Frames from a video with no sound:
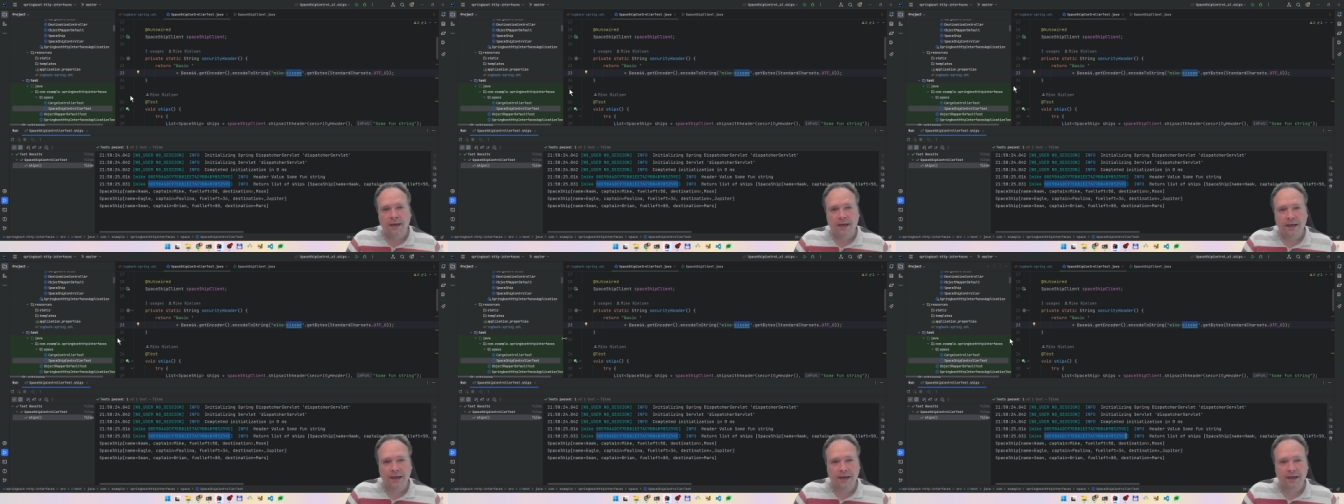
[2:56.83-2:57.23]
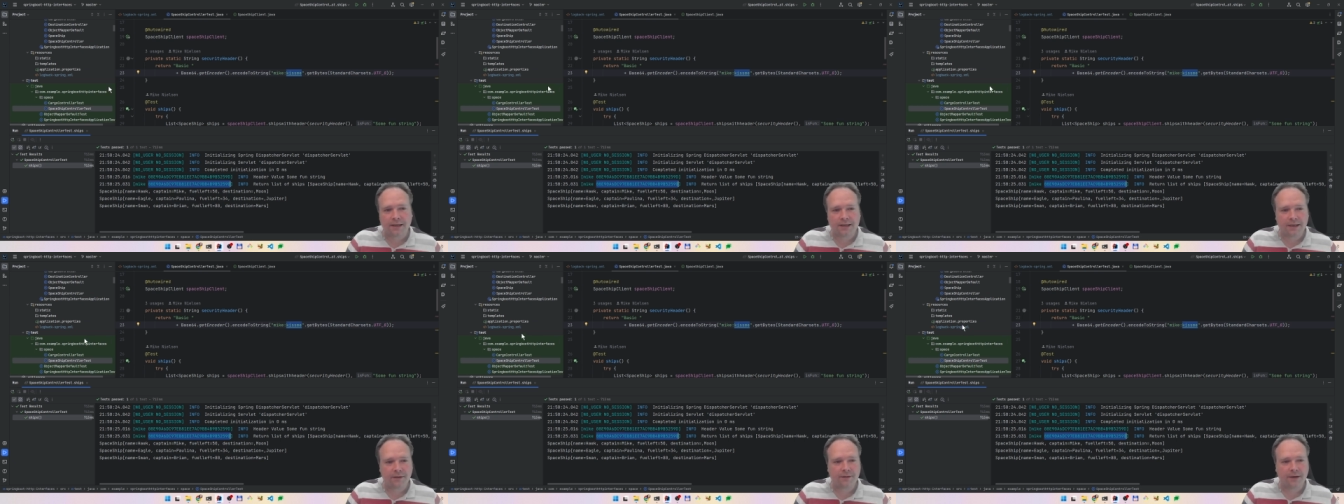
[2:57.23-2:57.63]
It
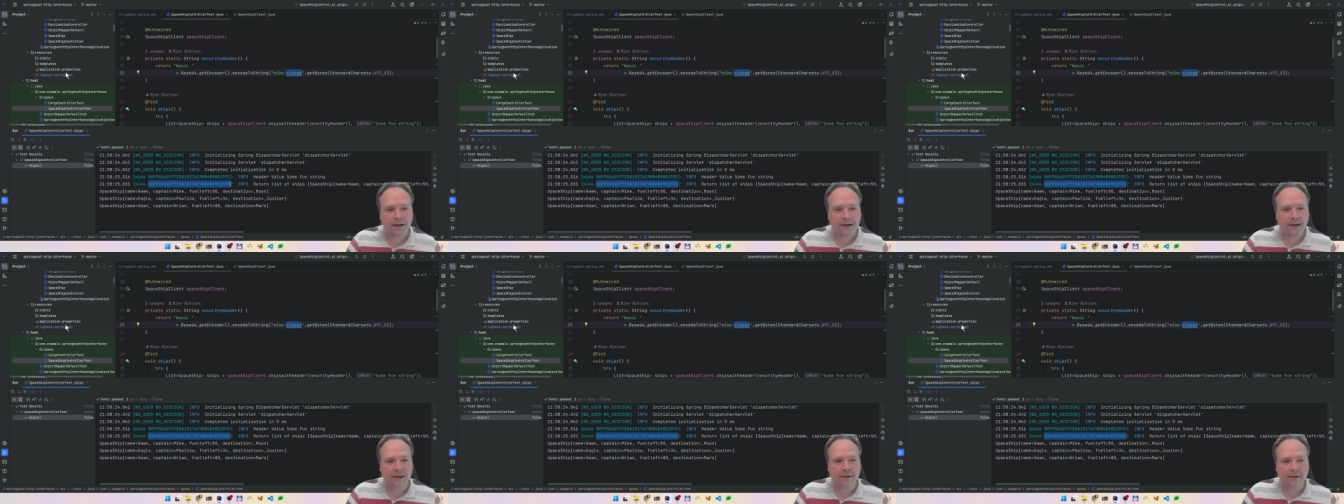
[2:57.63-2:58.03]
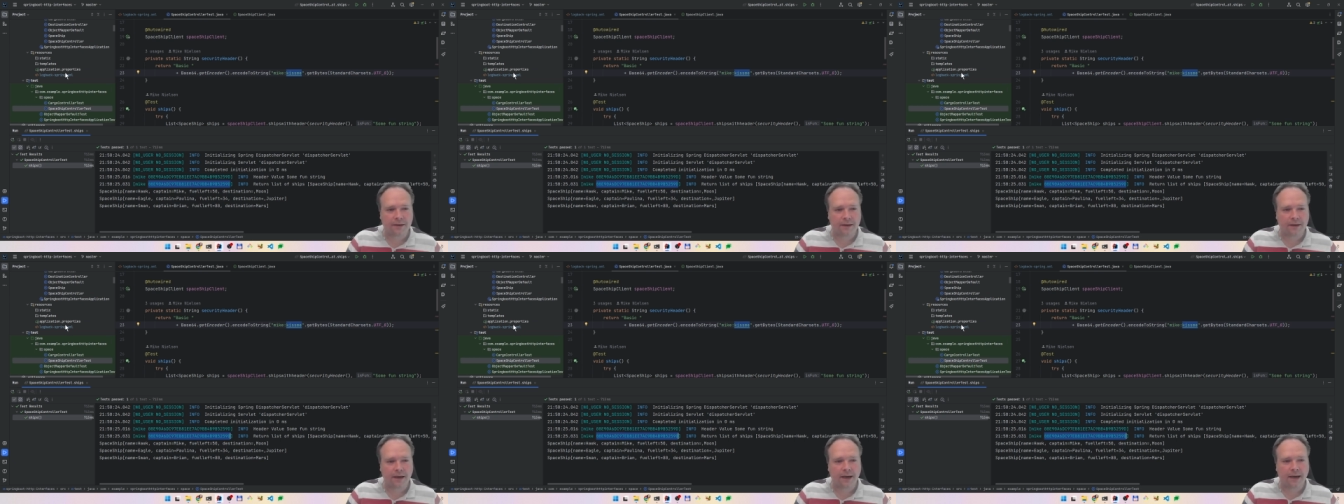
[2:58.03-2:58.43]
is definitely
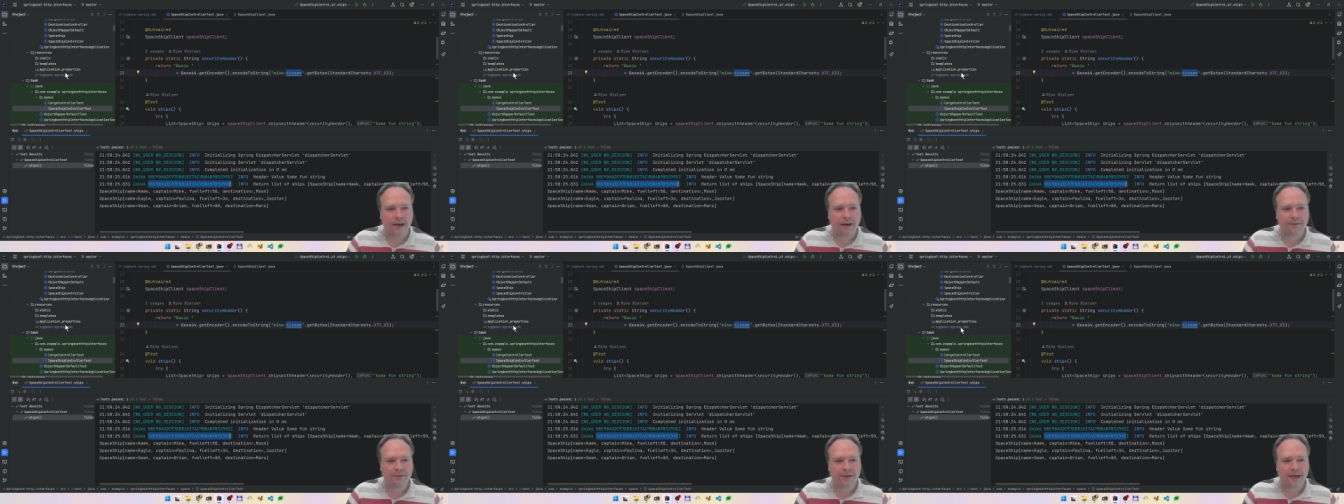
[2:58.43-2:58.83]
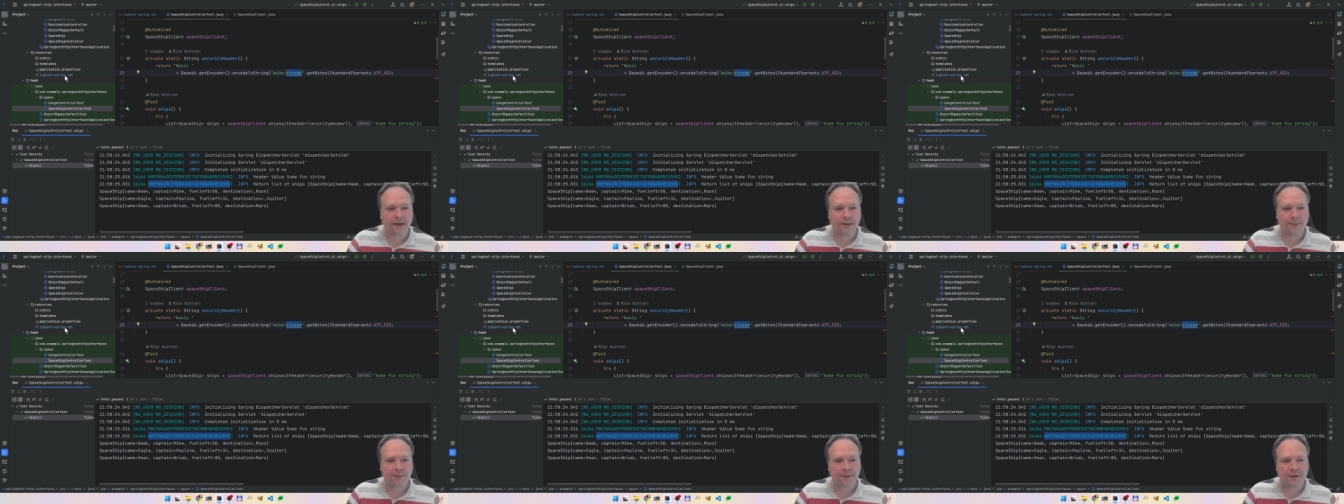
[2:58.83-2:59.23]
not. I have set
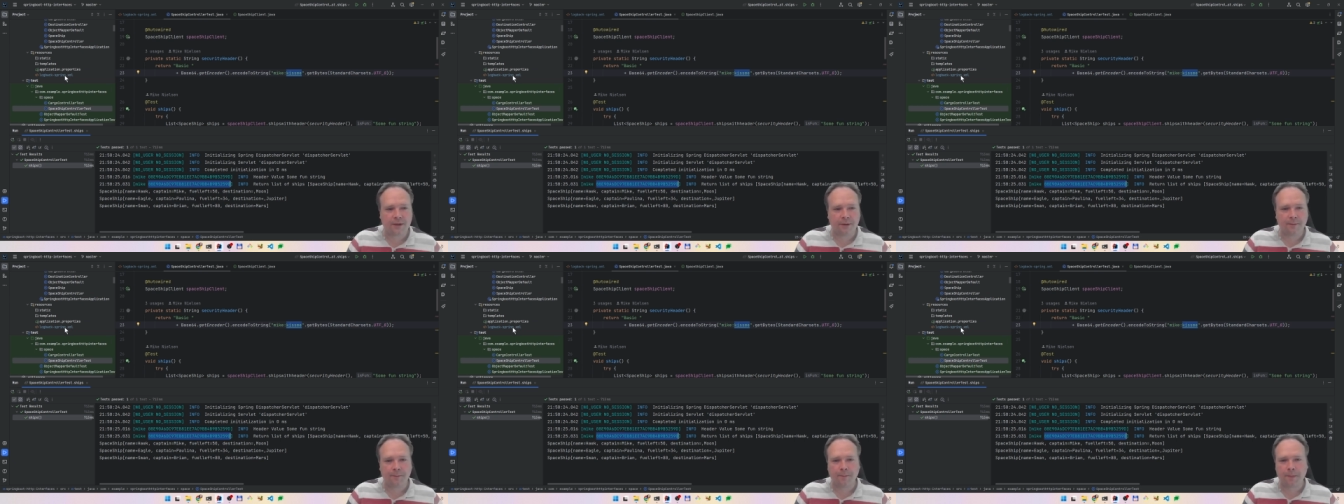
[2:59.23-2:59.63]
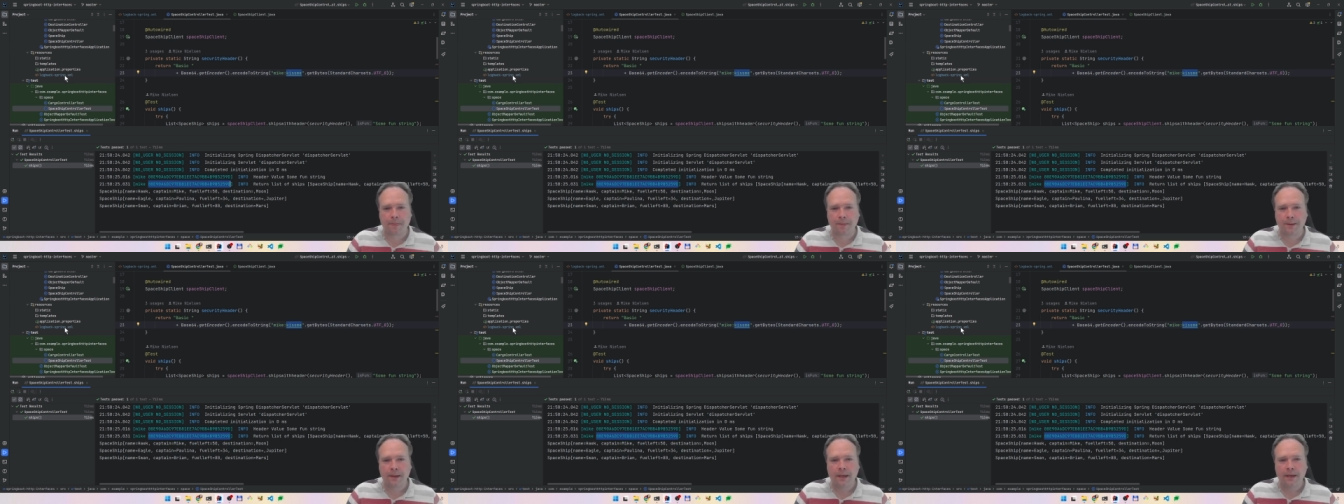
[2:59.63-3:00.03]
up
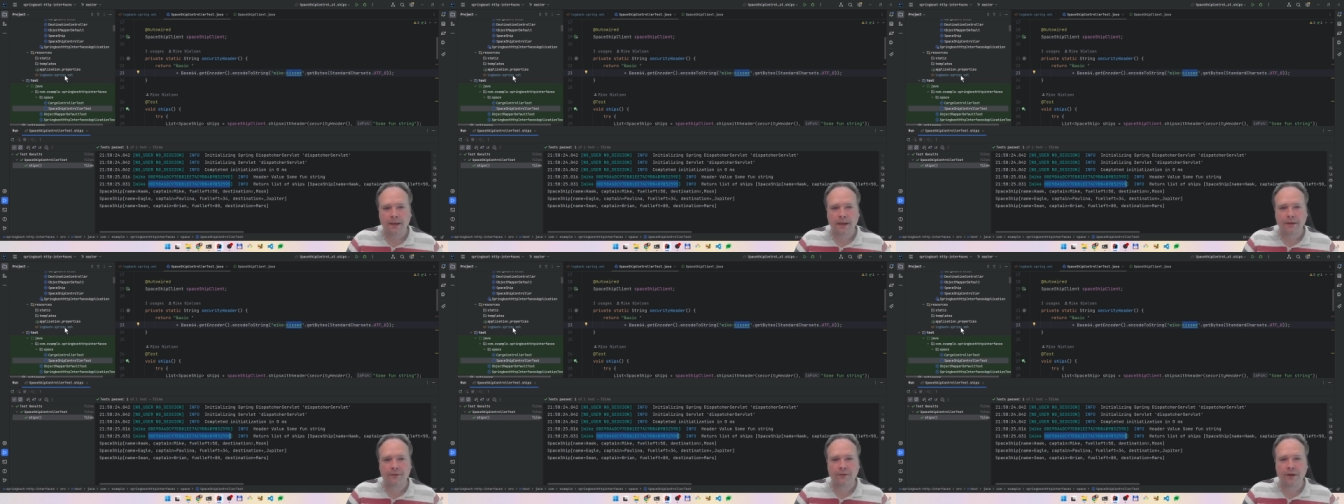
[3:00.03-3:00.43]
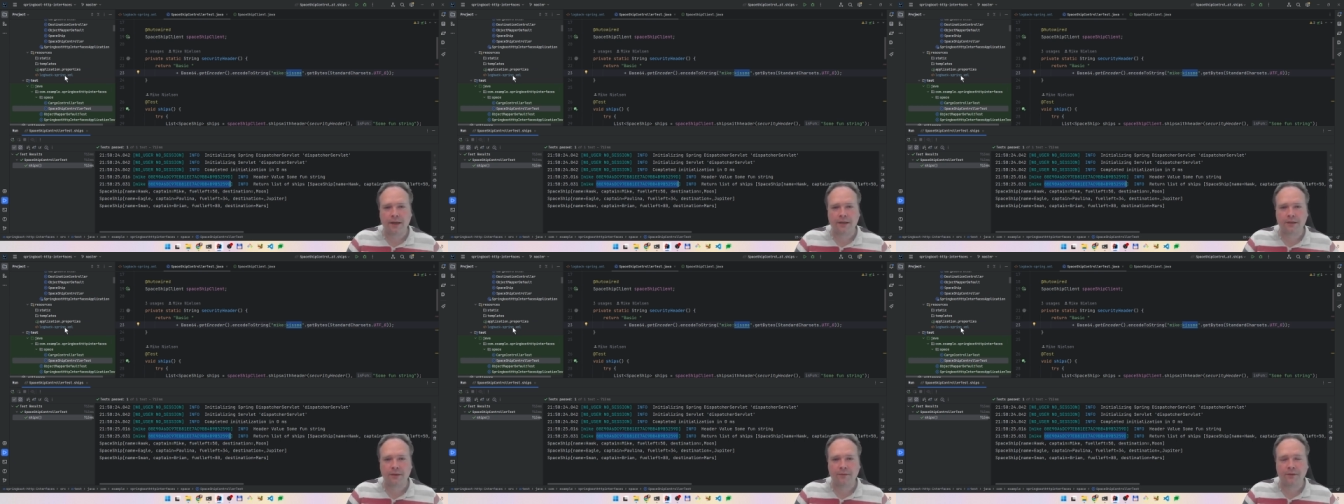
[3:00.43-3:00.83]
some, I've
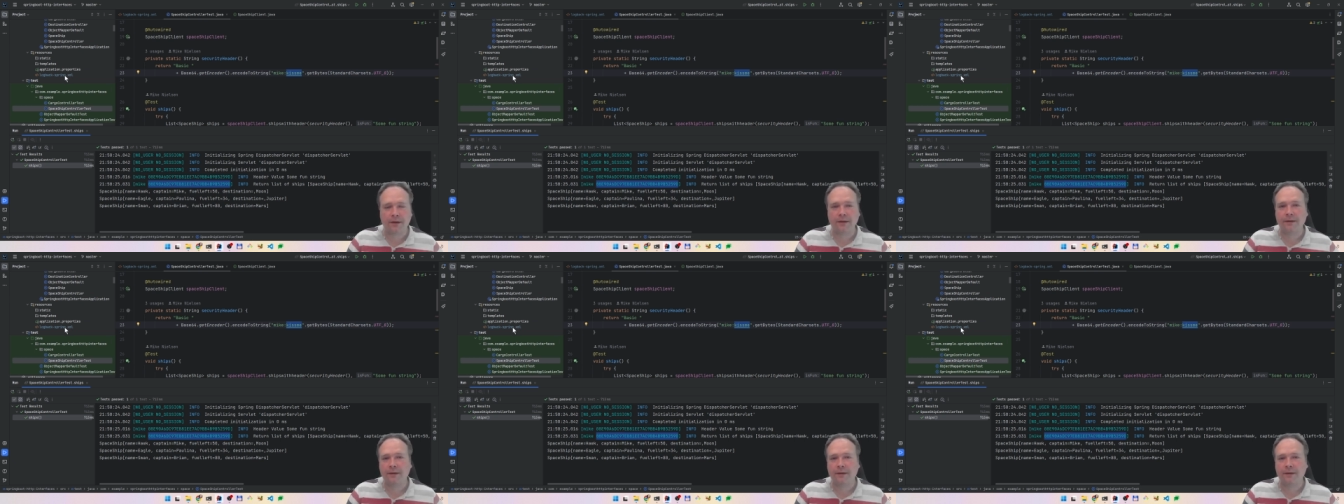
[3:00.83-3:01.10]
created something